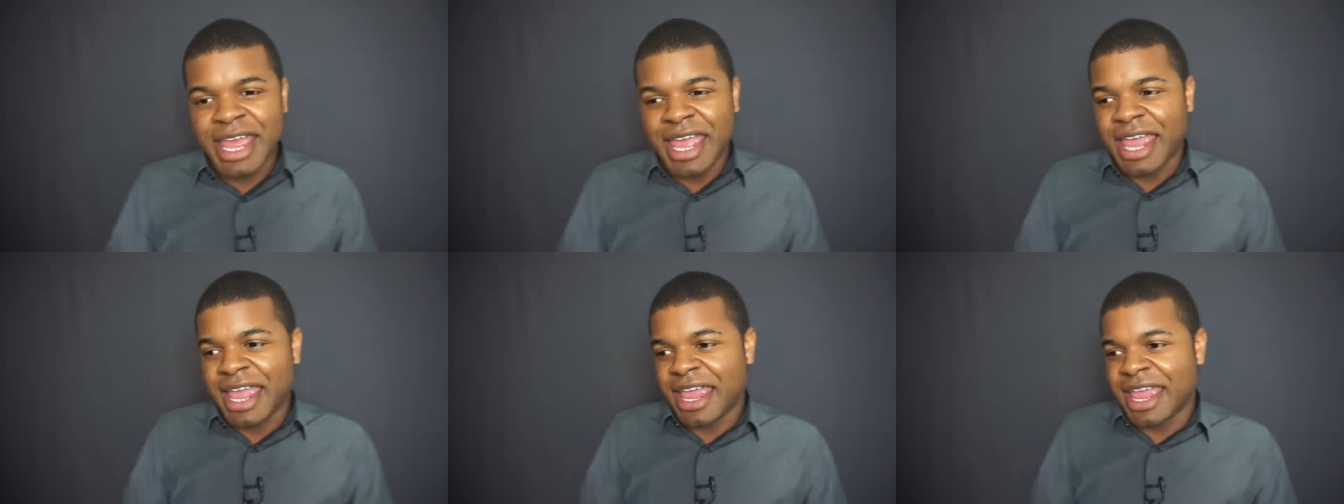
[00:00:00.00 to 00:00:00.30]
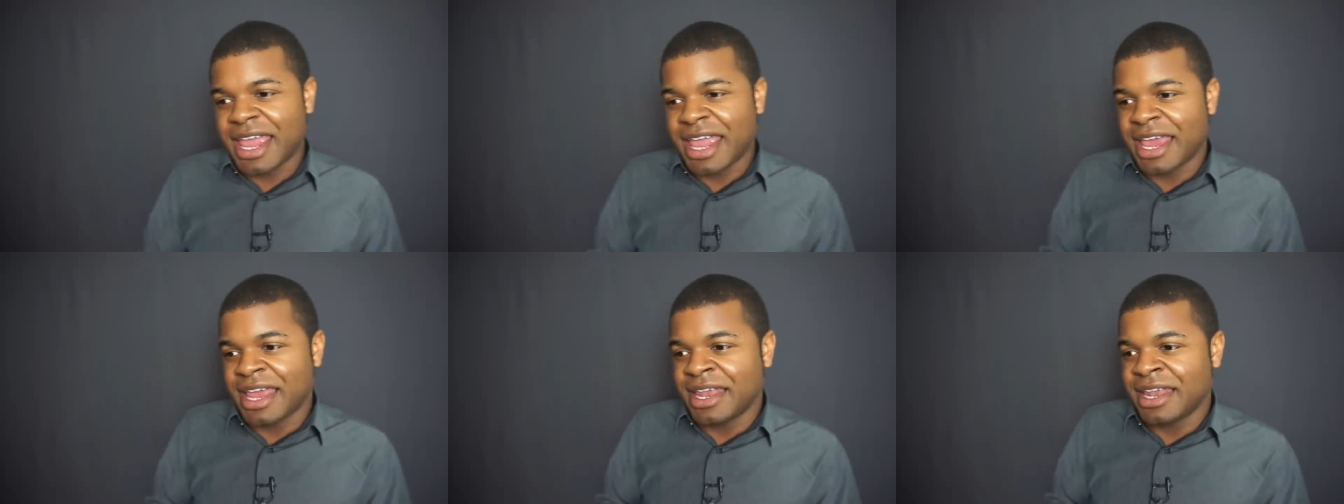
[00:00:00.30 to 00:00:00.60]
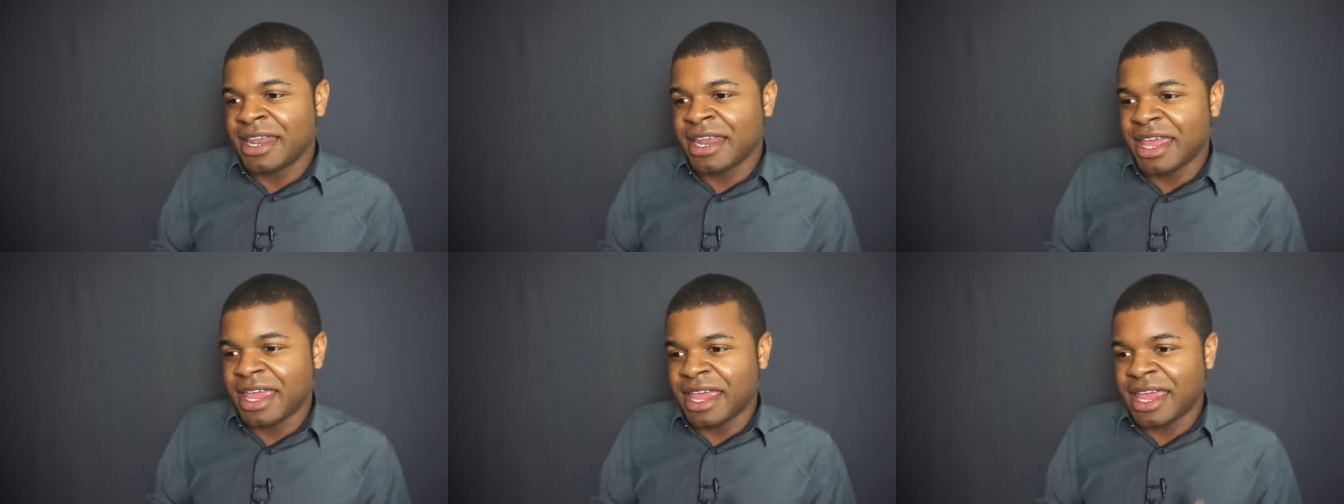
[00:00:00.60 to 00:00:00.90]

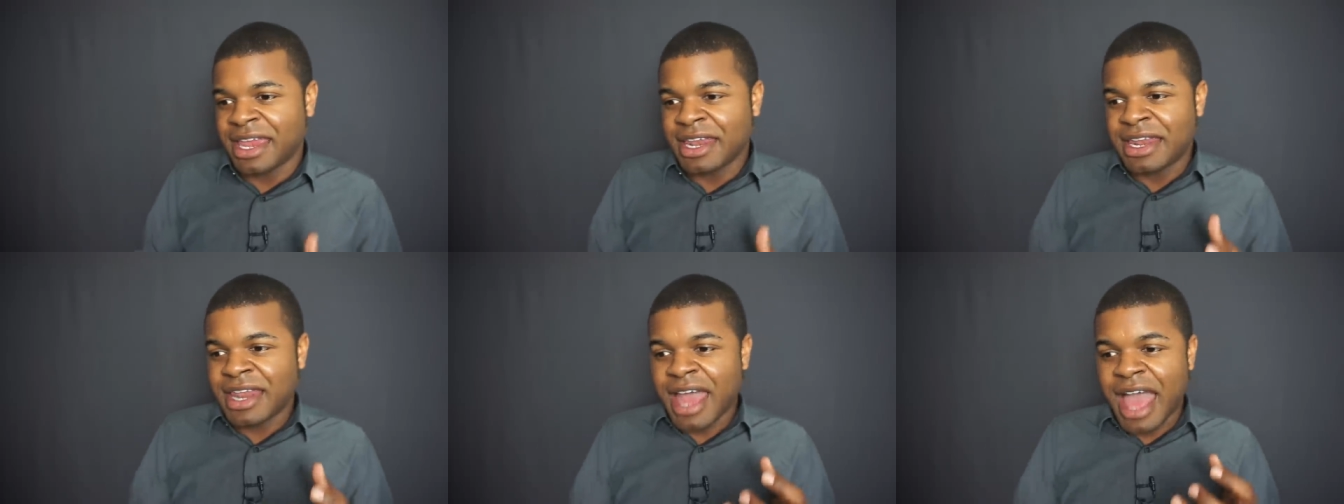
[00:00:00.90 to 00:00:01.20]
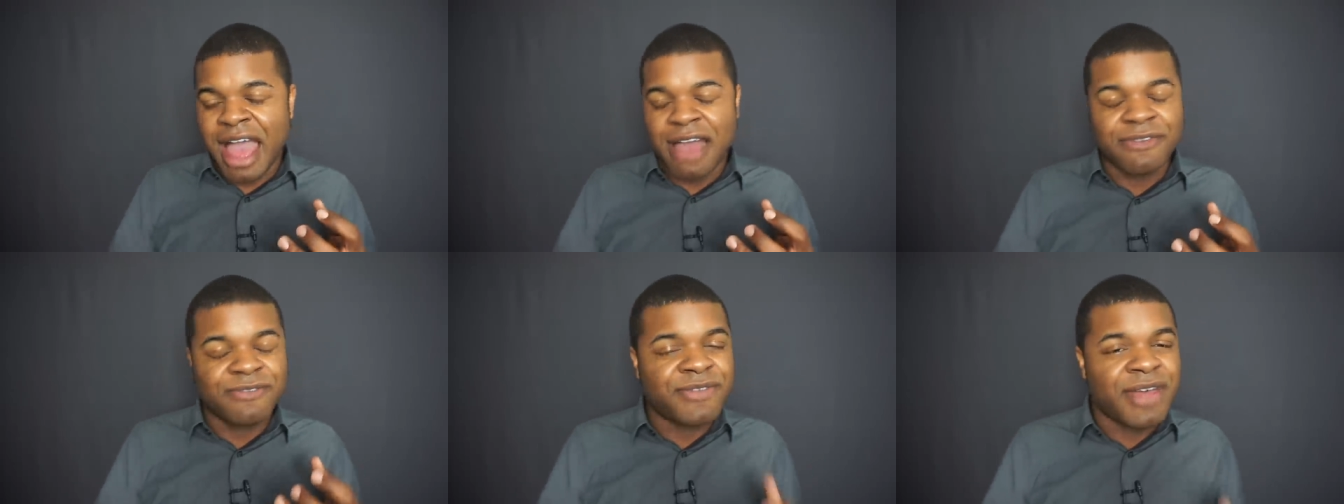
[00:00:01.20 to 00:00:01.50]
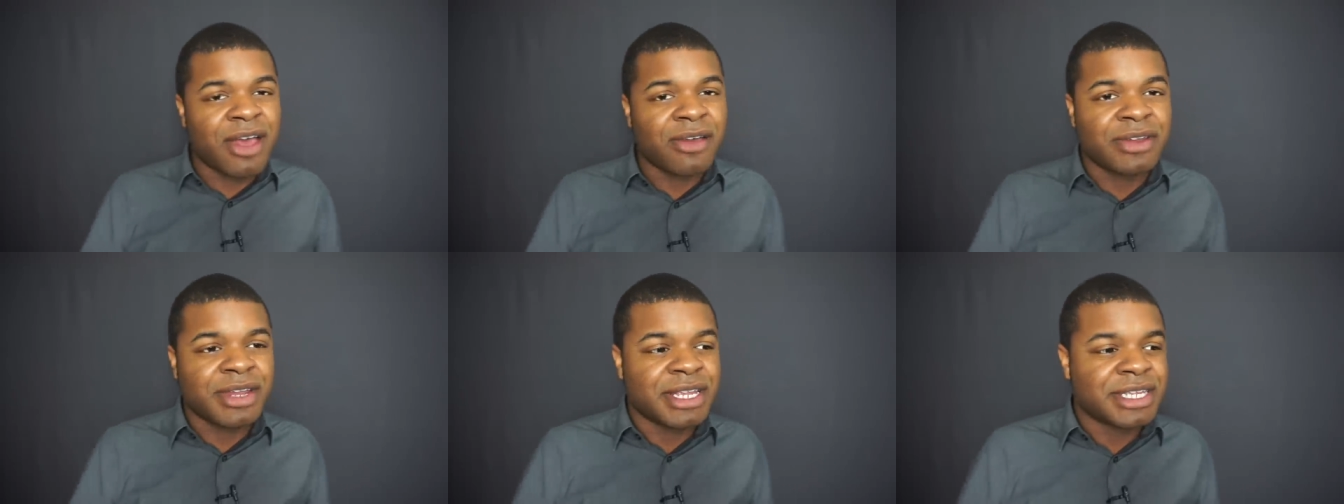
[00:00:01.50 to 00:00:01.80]
And and I
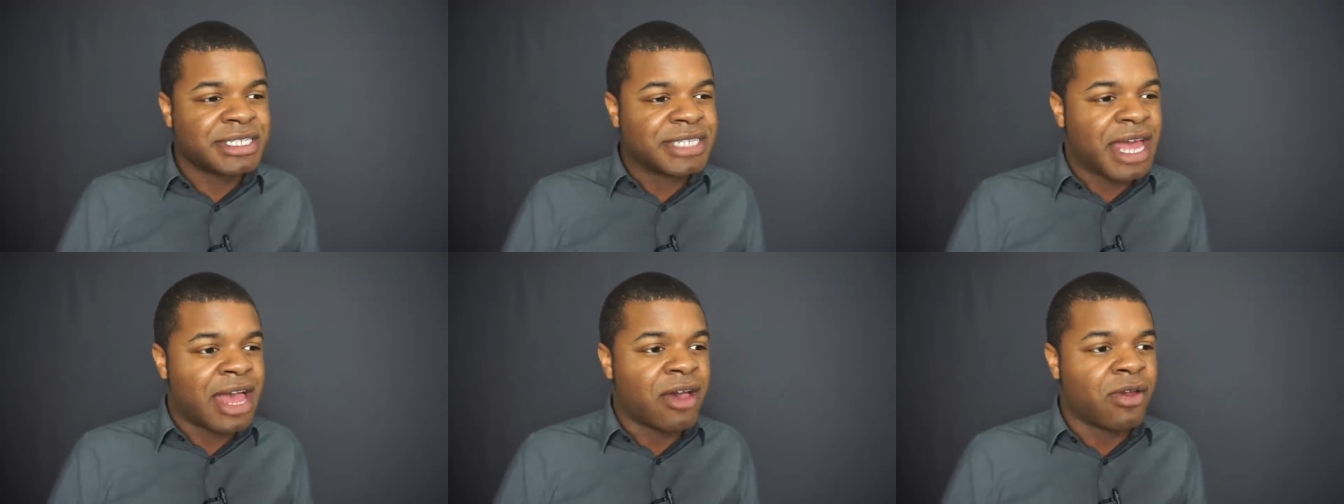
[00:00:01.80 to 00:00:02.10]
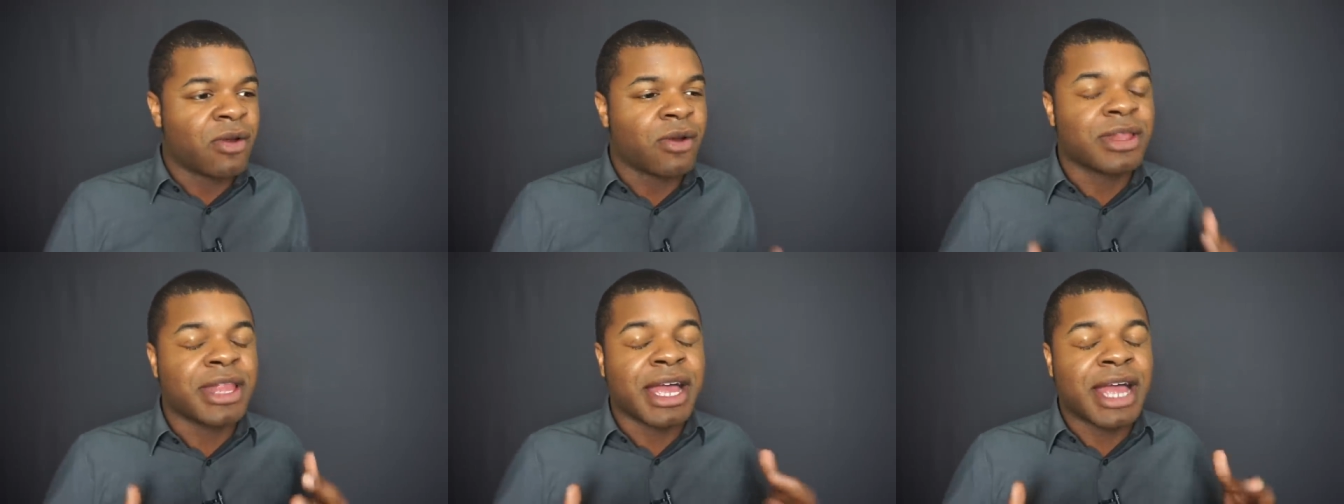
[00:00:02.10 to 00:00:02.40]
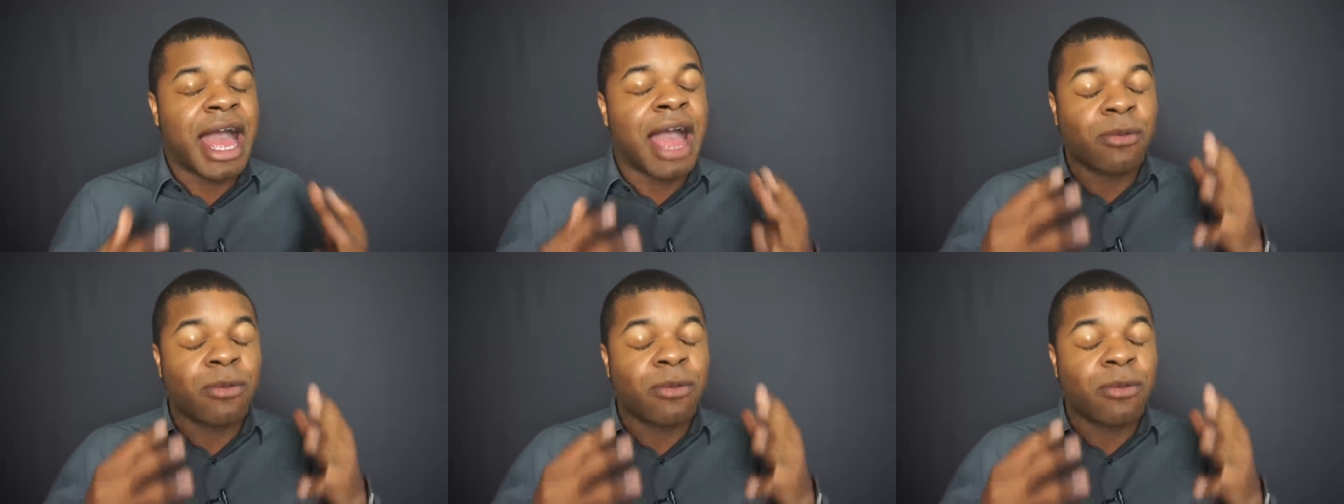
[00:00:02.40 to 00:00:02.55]
found this out or like